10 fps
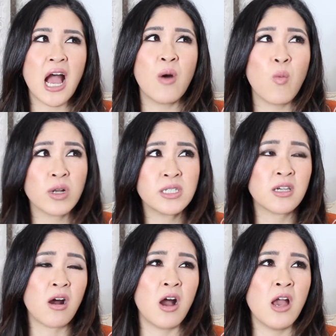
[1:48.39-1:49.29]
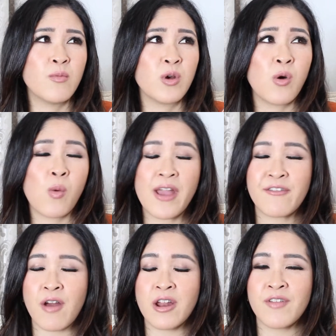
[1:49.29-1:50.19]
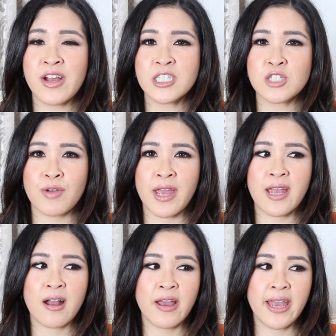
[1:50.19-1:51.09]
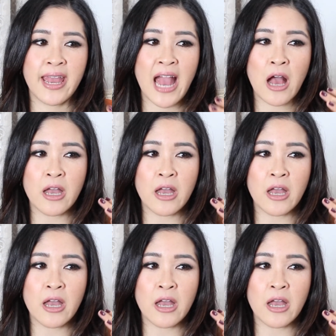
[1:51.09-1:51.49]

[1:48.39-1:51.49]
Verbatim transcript: And one time we were away for our anniversary it,